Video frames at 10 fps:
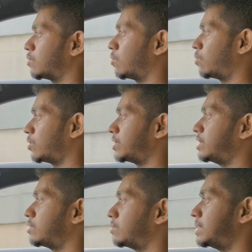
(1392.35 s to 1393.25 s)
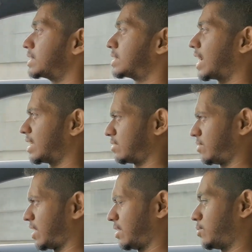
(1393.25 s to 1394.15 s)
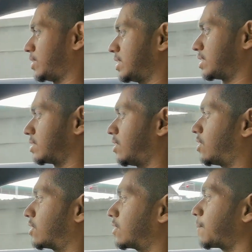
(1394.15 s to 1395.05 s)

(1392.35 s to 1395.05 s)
would you be satisfied with this car?